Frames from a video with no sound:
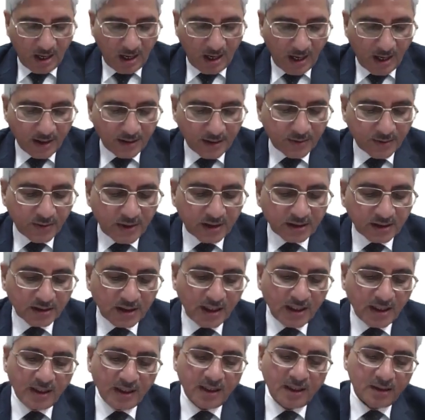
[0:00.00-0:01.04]
And during
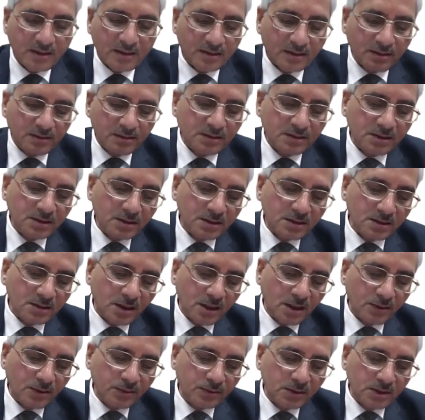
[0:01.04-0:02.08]
that, this is
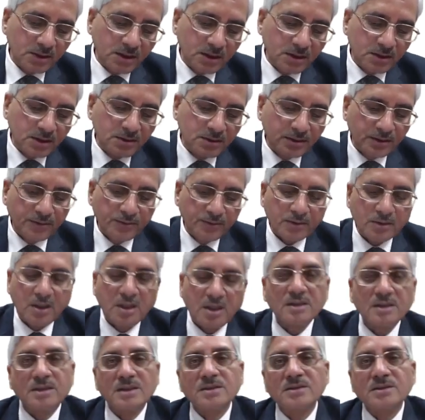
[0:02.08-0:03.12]
how the
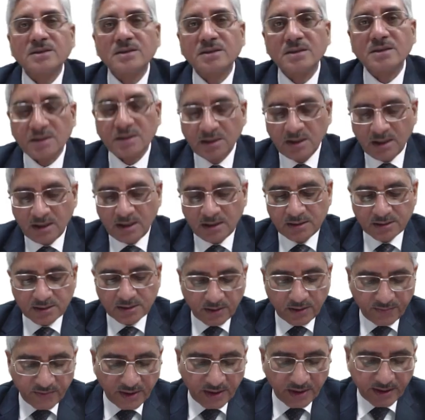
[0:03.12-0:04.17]
neutron density has
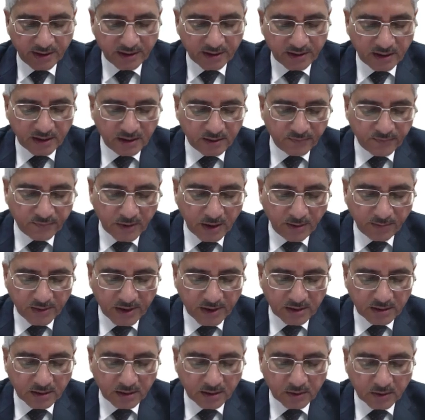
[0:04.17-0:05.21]
deviated from
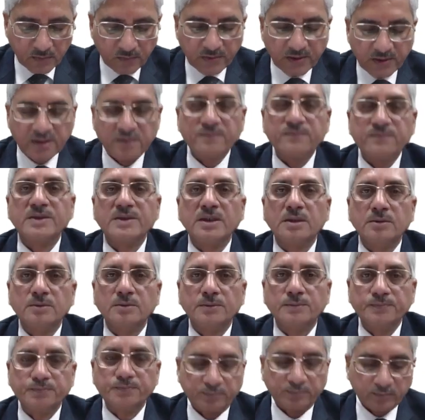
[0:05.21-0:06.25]
its equilibrium value.
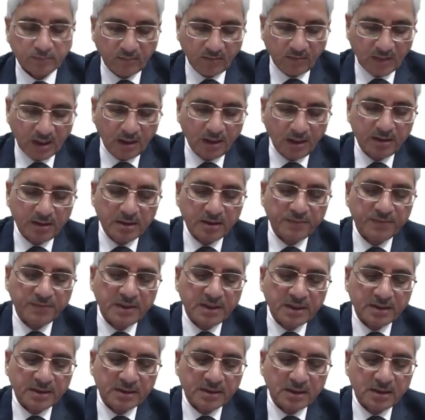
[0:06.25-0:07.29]
It
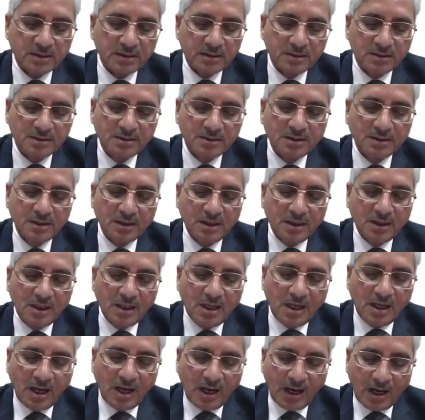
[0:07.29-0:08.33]
deviated,
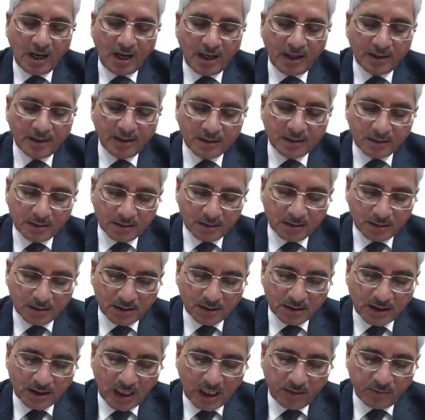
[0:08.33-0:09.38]
and this is the
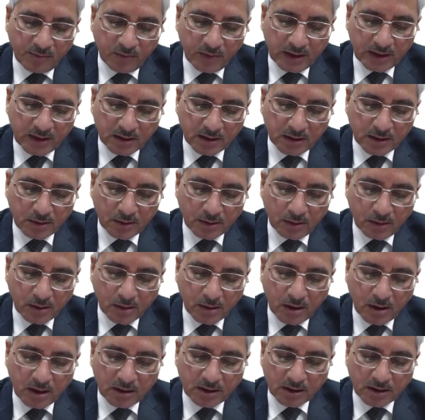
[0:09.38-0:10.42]
time when control
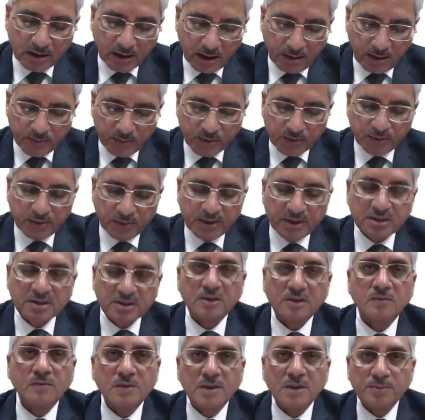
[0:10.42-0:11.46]
rod came to its
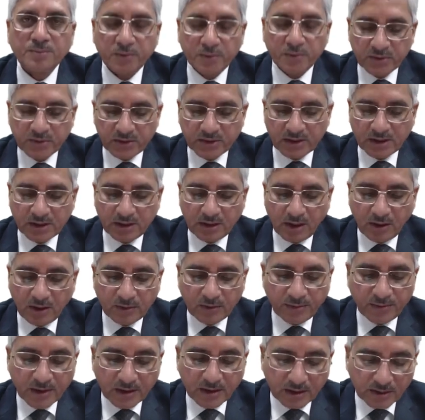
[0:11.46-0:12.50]
equilibrium position.
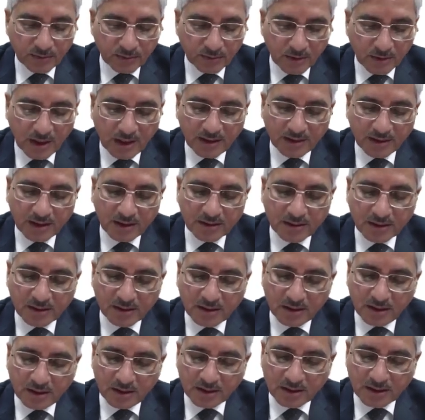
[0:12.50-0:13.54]
However, neutron
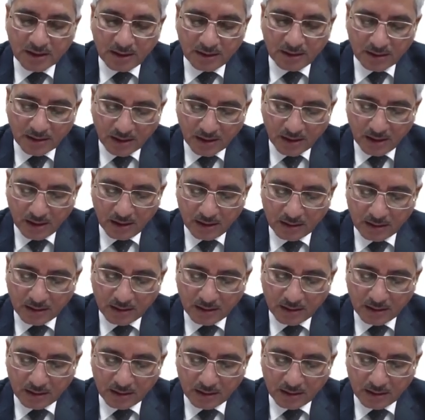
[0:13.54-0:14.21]
density doesn't reach